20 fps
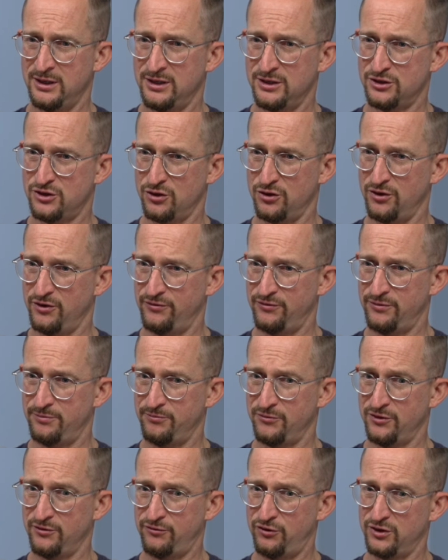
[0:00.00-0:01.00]
sort of,
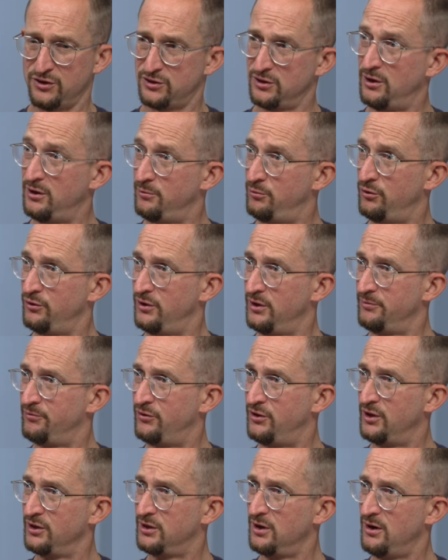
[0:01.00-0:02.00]
for example,
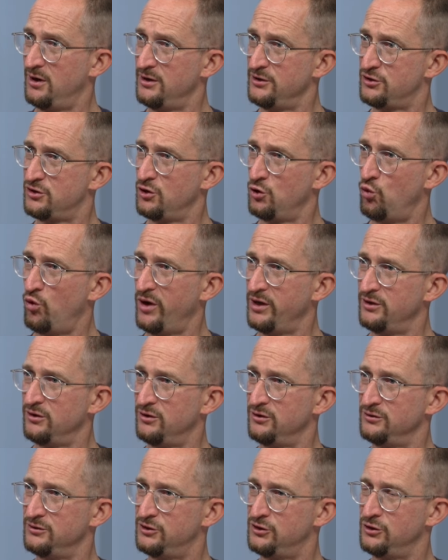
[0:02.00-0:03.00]
the guys who went
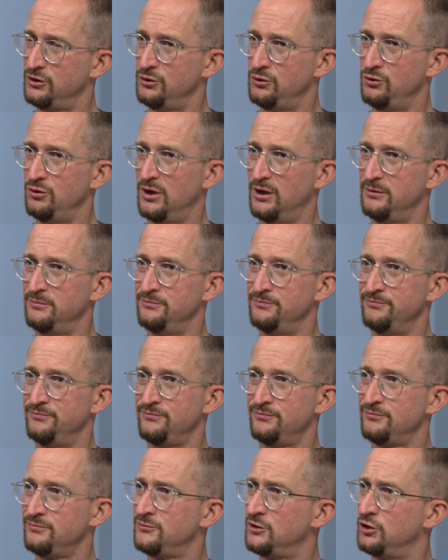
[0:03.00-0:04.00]
on to
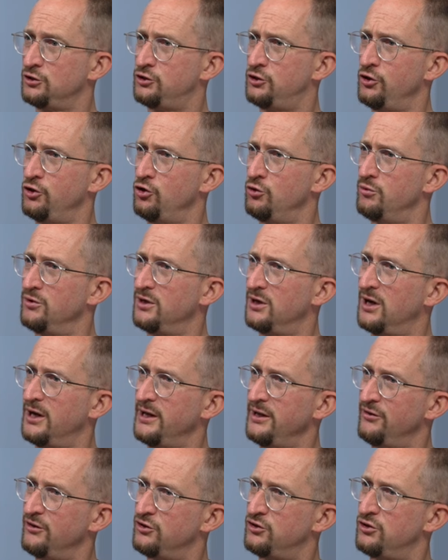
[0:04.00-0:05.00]
the Tube and
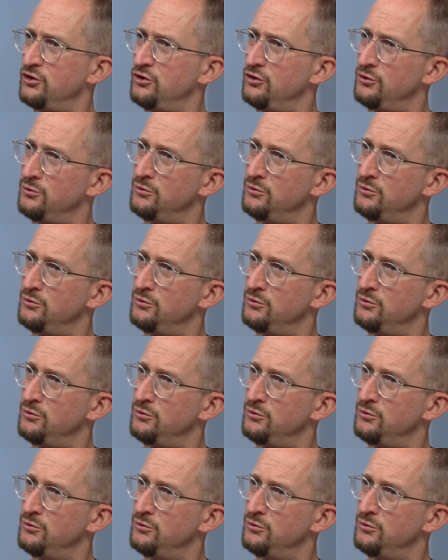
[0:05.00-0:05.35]
Clean the Tube.